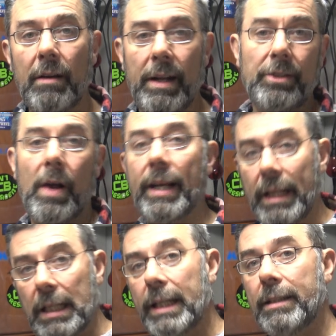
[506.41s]
right? So I
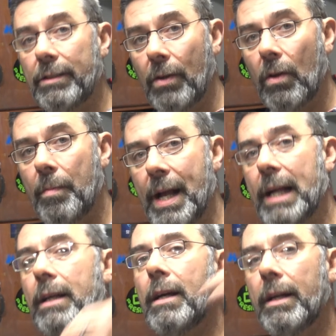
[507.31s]
can click the solar
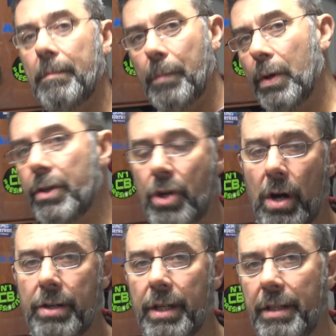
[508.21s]
back on, put a
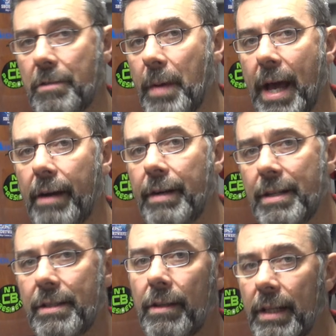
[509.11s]
charge on these
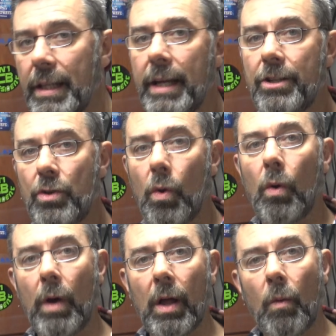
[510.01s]
batteries so that they
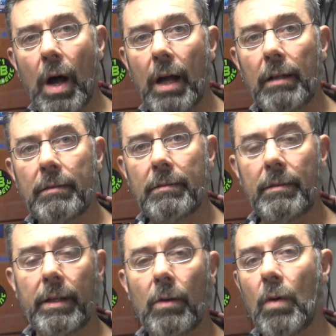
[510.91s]
store well while,
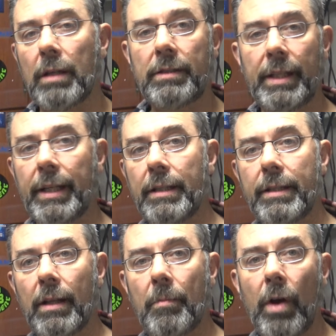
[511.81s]
you know, while sitting
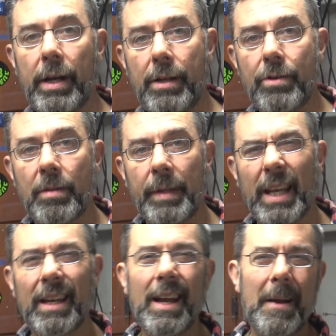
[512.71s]
until I'm ready to use them
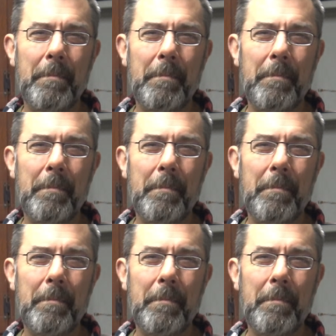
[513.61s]
again.